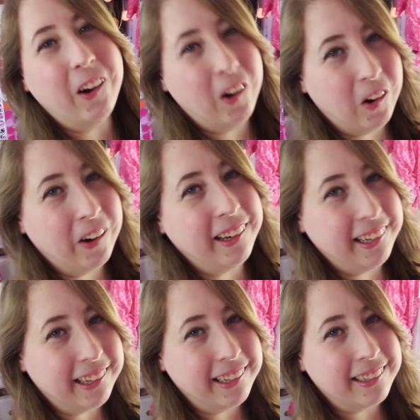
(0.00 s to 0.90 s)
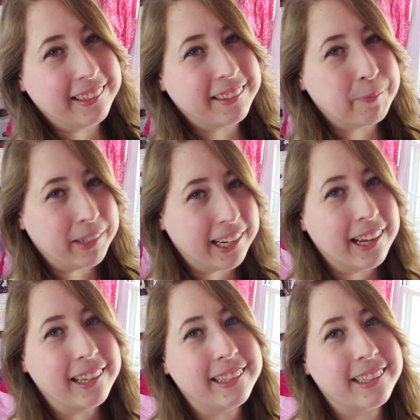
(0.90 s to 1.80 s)
on in
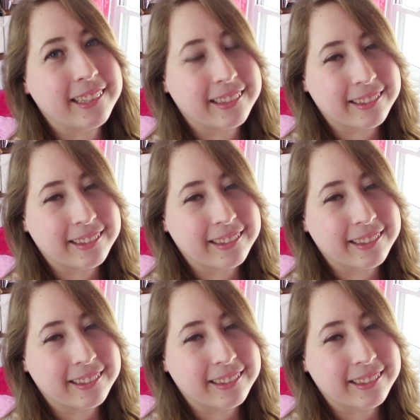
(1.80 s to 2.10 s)
because